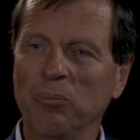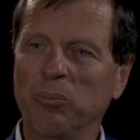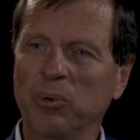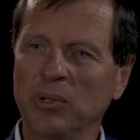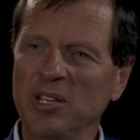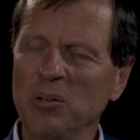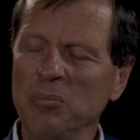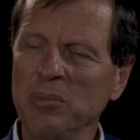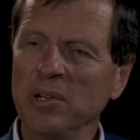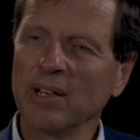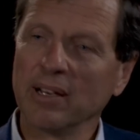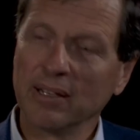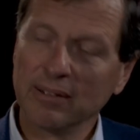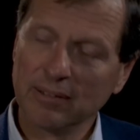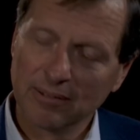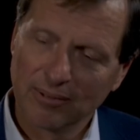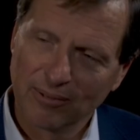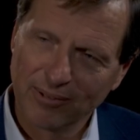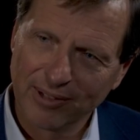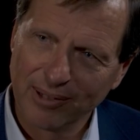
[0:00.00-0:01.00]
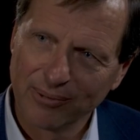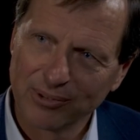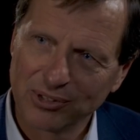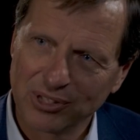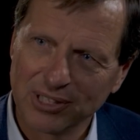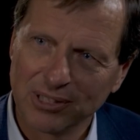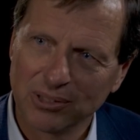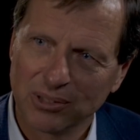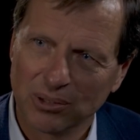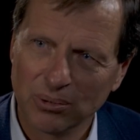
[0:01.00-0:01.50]
Believe me, and what I would
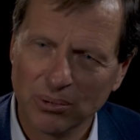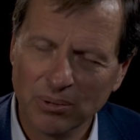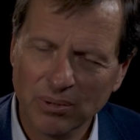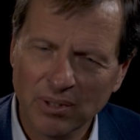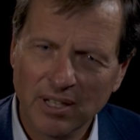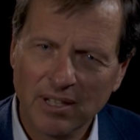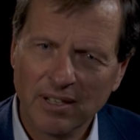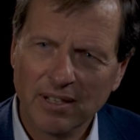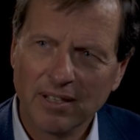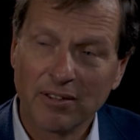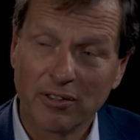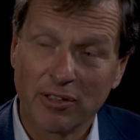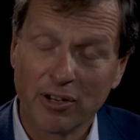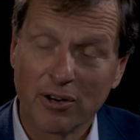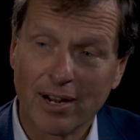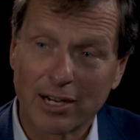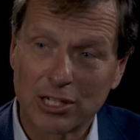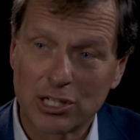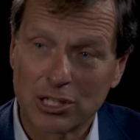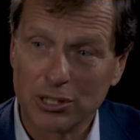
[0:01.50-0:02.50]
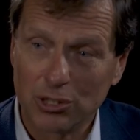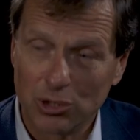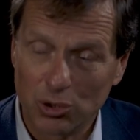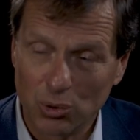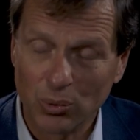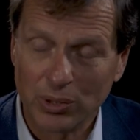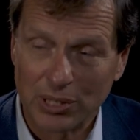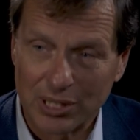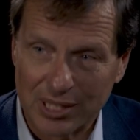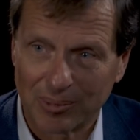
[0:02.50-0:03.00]
say too, they're actually
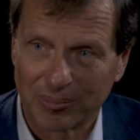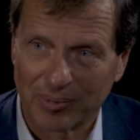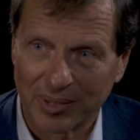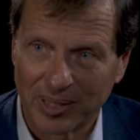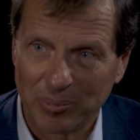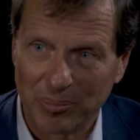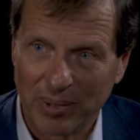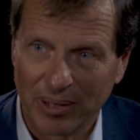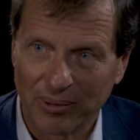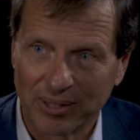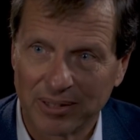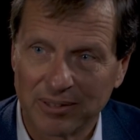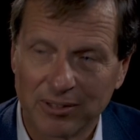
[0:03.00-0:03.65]
doing something about it.